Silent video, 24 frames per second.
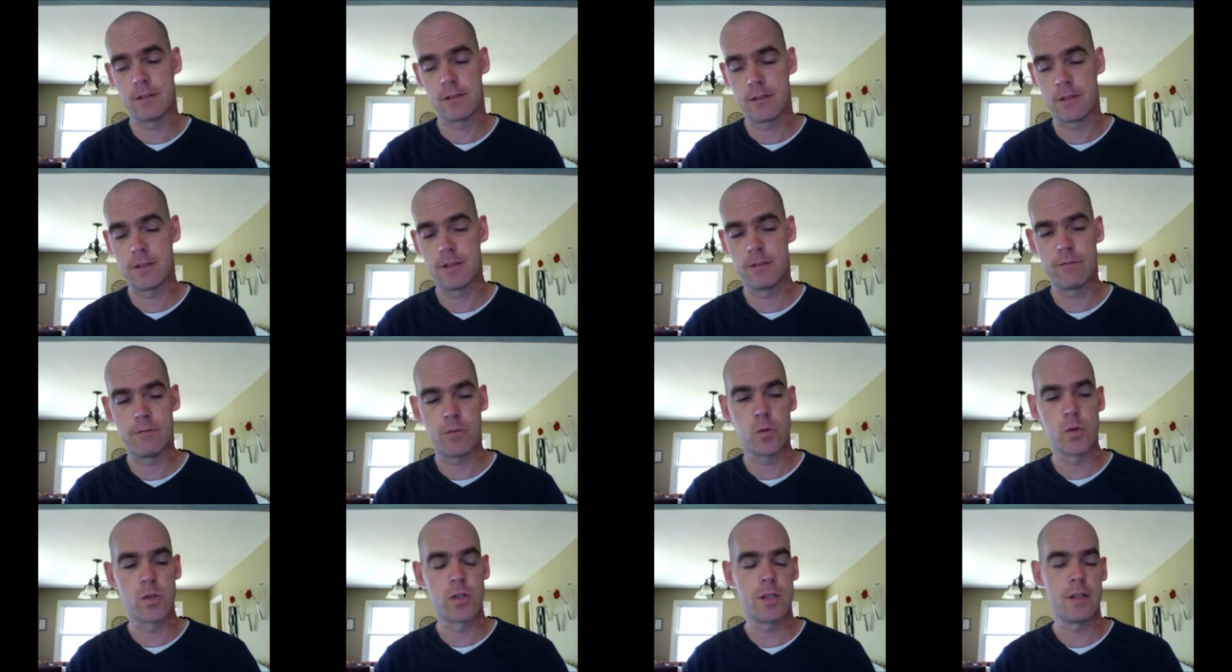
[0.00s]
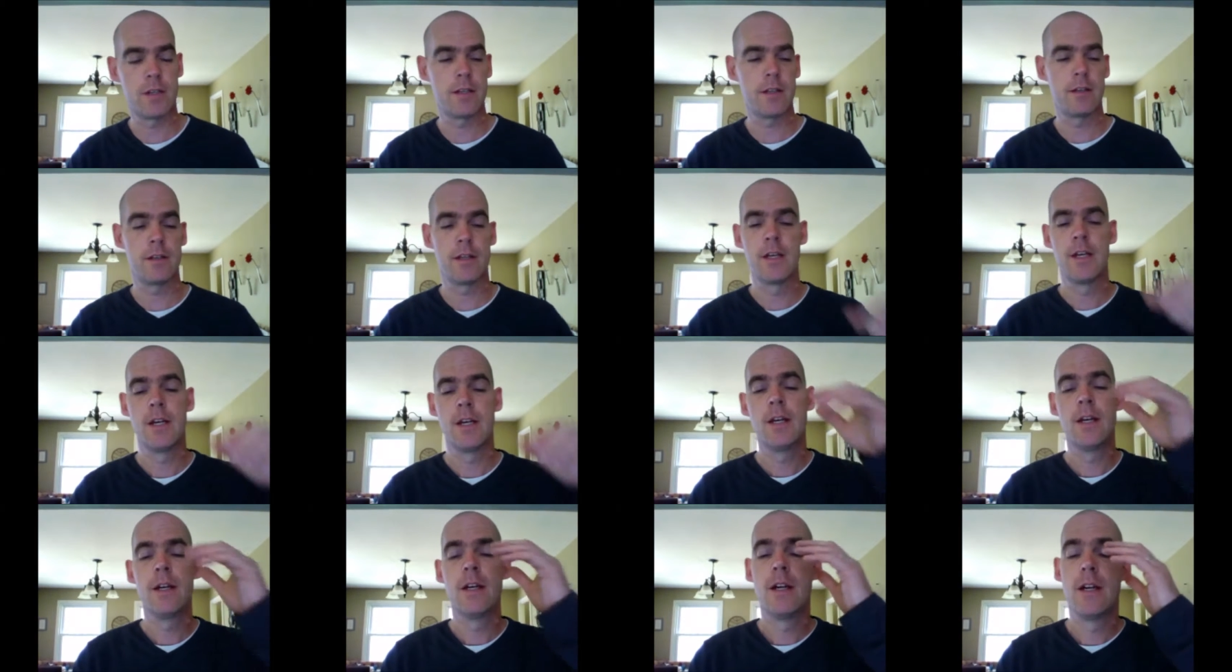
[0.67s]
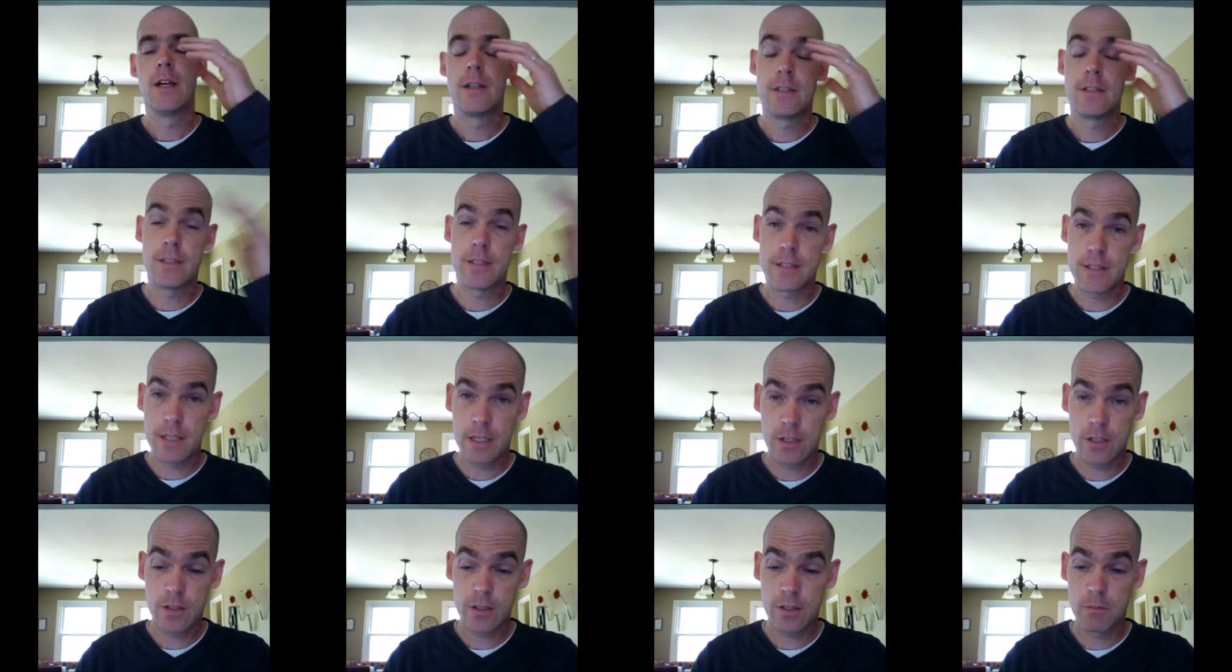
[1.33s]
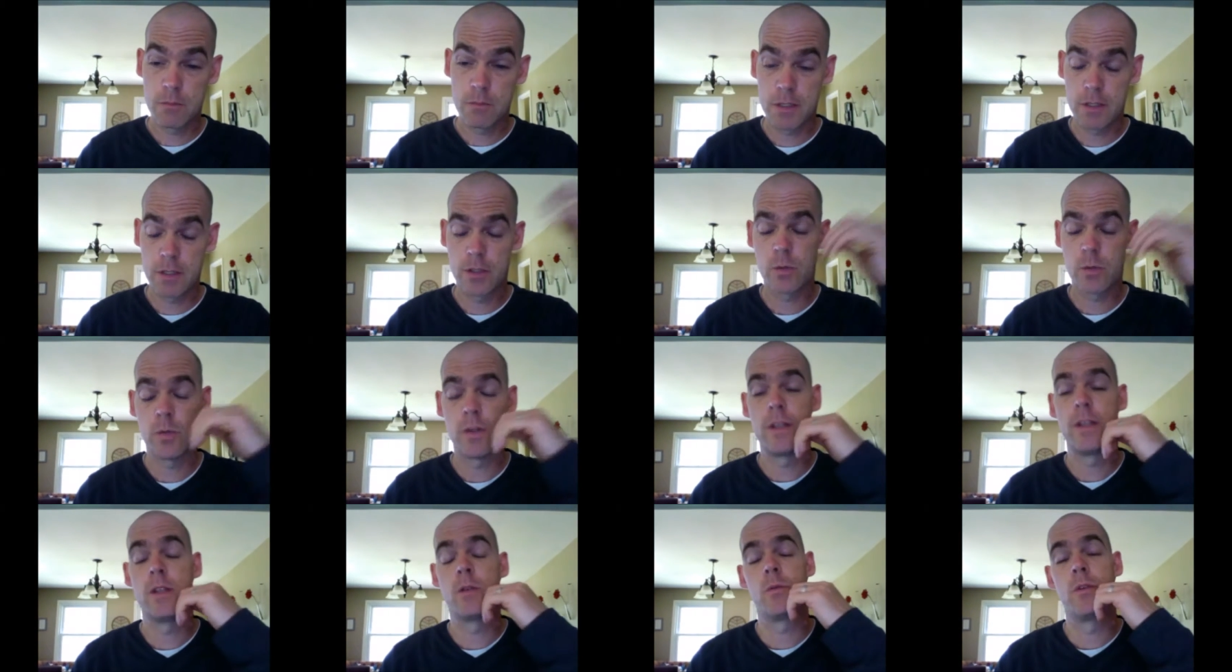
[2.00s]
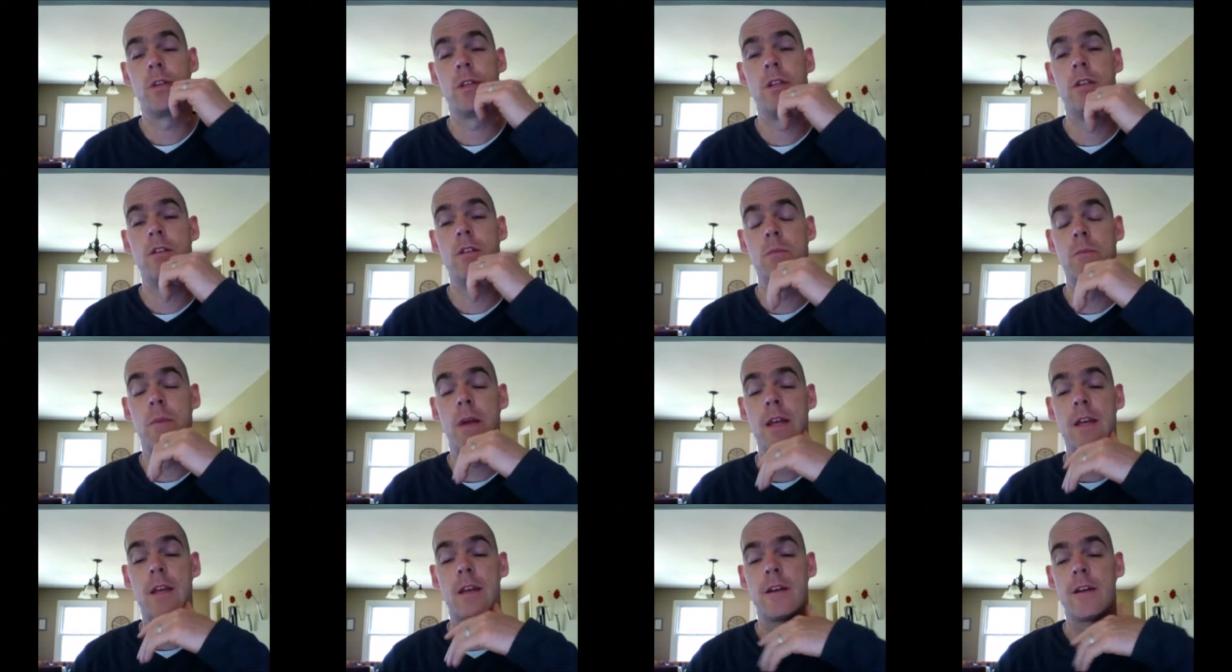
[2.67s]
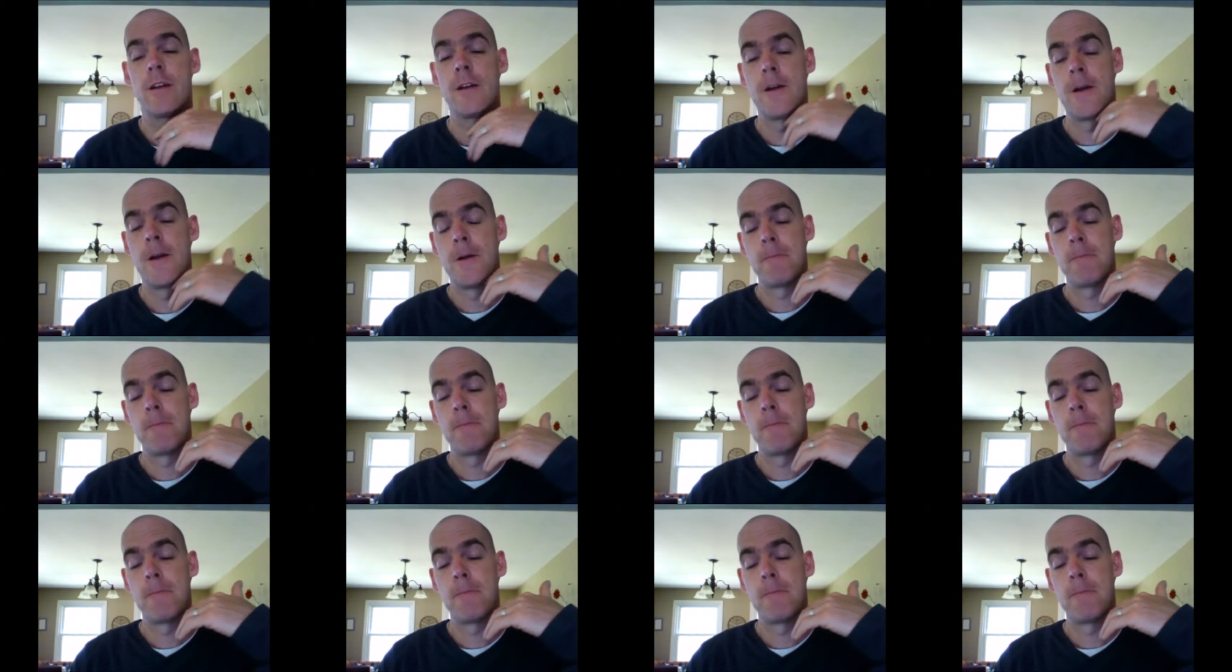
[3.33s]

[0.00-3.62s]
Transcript: It's an unfortunate distinction, but it's one that we do make.